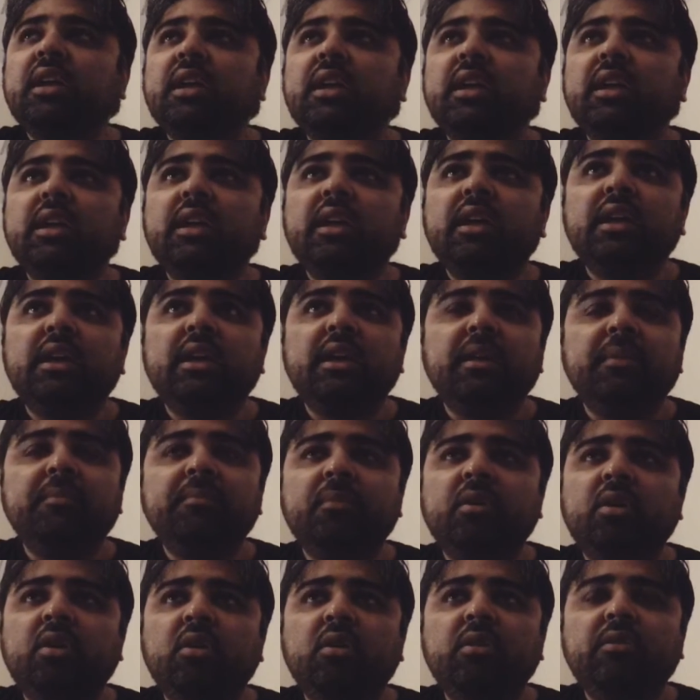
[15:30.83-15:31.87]

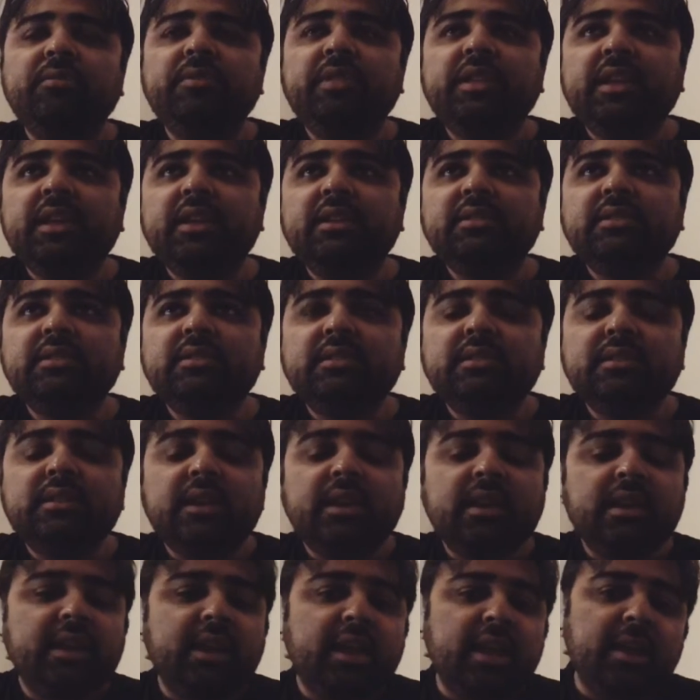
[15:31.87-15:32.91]
all of these
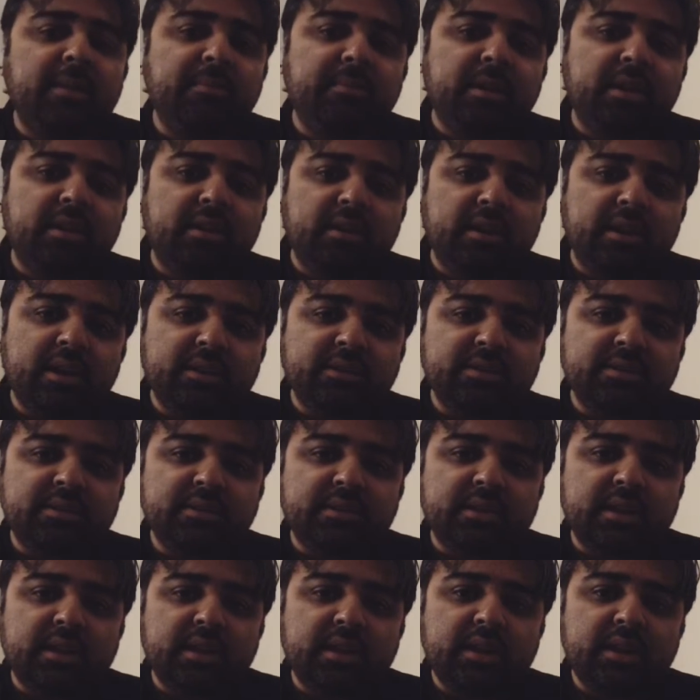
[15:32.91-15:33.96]
came under
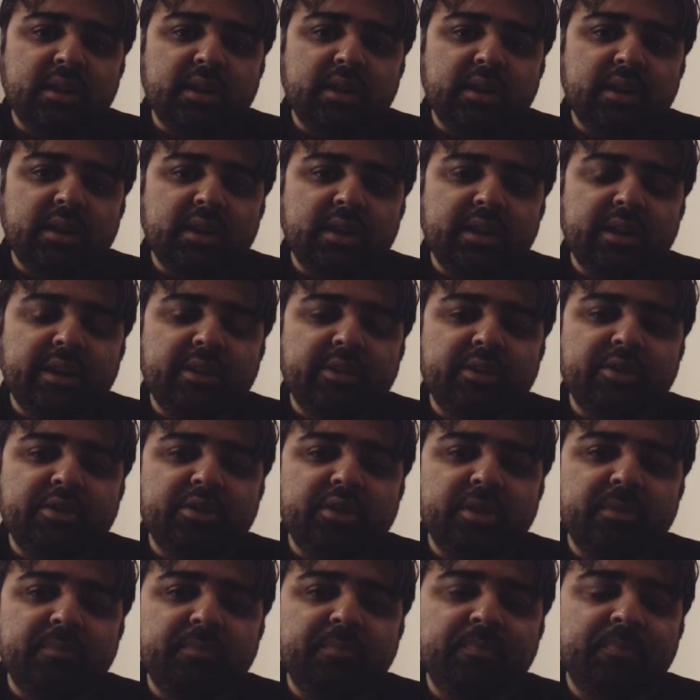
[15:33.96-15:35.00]
his
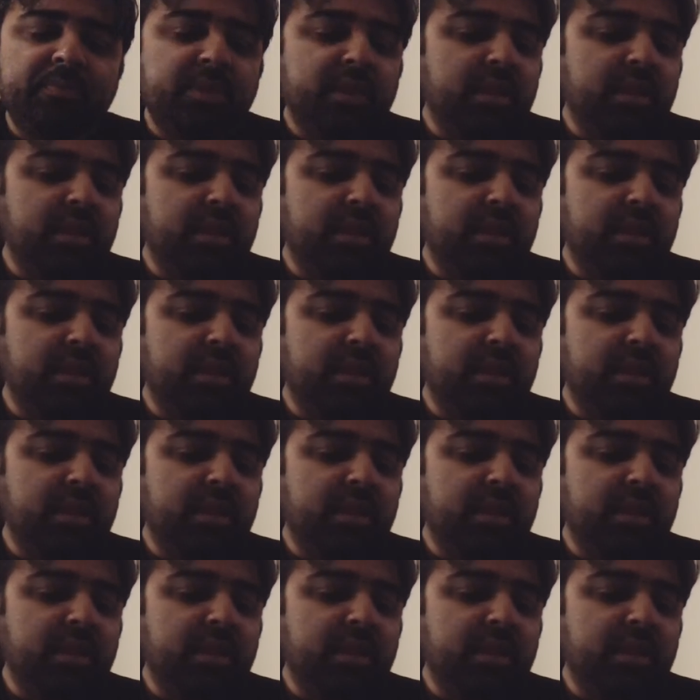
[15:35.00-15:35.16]
leadership,